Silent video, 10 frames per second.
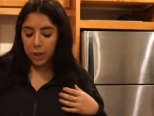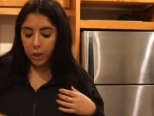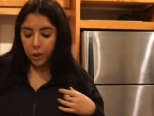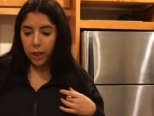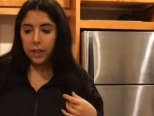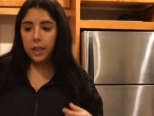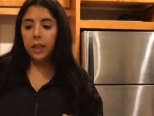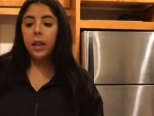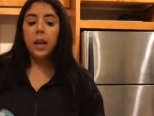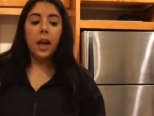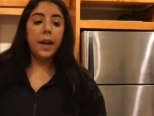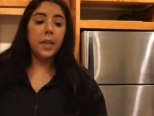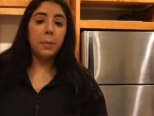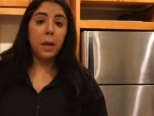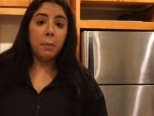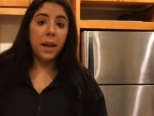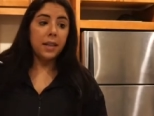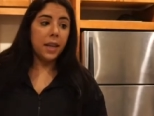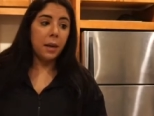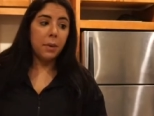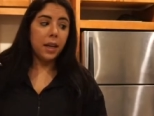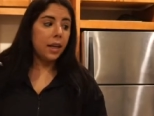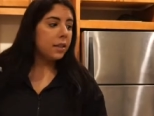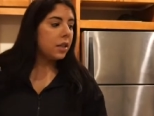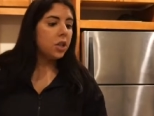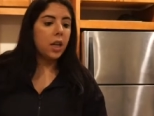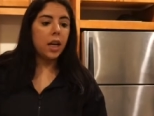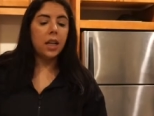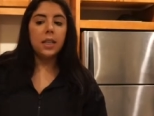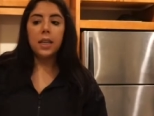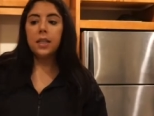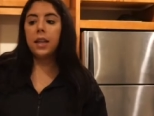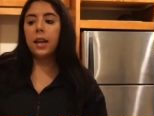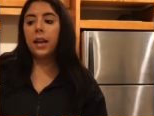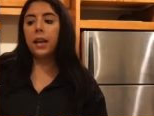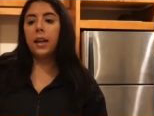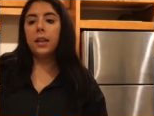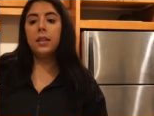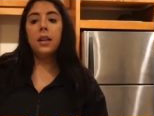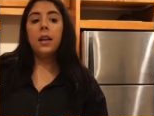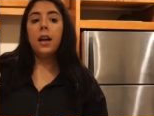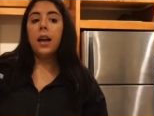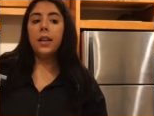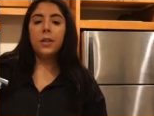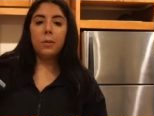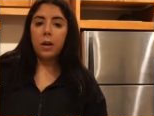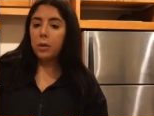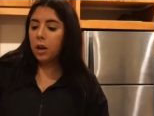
It's crazy and it's been amazing because it's shedding season and I do want